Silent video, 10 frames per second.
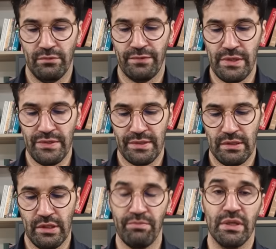First,
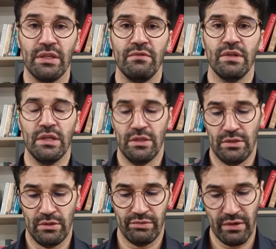let me give a,
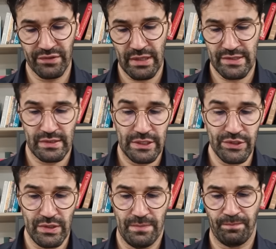a rough
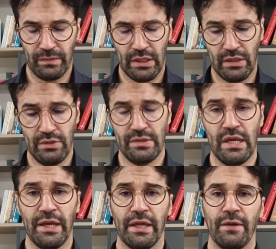translation. It goes
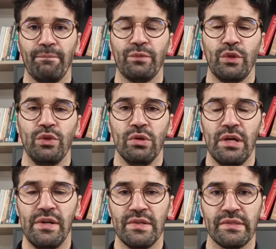like,
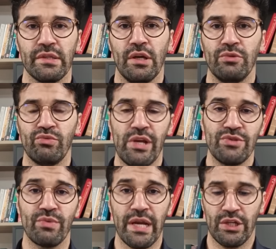you're the sudden
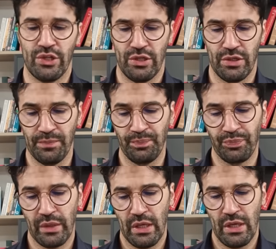resurrection.
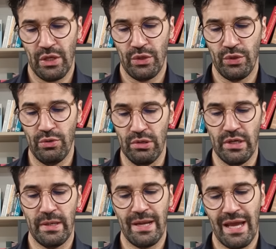
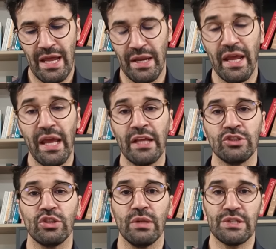You're an
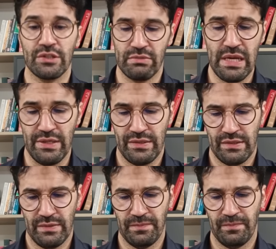endless
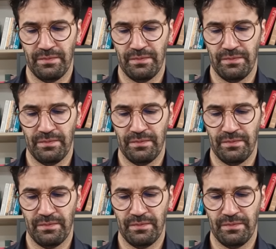grace.